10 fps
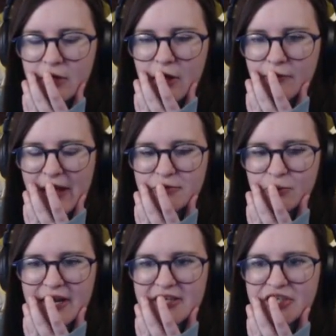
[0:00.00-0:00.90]
Oh, that was
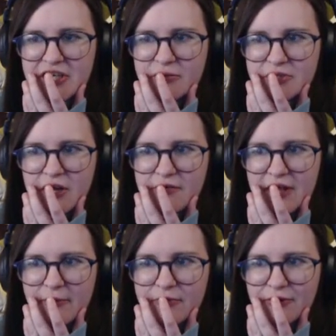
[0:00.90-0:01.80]
weird. Chica was over
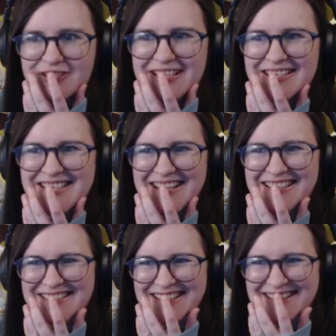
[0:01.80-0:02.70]
there before. Singing, singing,
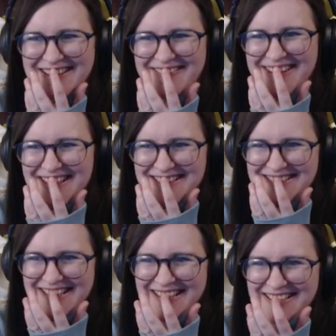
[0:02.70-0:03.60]
singing,
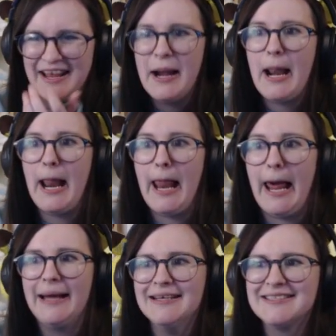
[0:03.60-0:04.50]
singing,
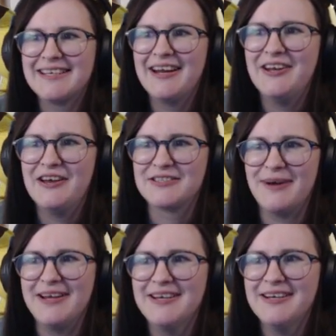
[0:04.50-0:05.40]
oh, singing her nursery.
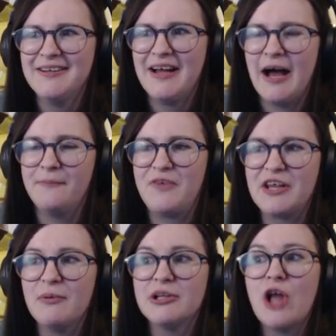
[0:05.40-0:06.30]
away. Help, think
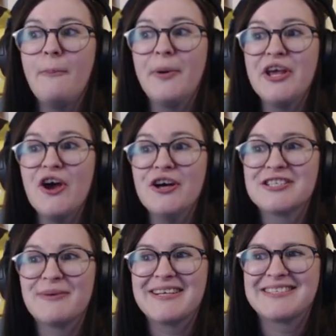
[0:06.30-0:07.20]
of a lot Bunny
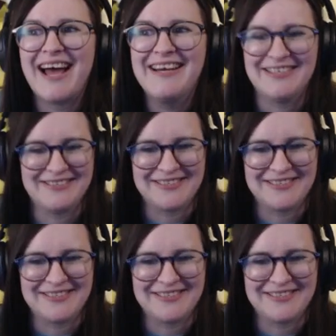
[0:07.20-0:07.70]
Ursa and Psyduck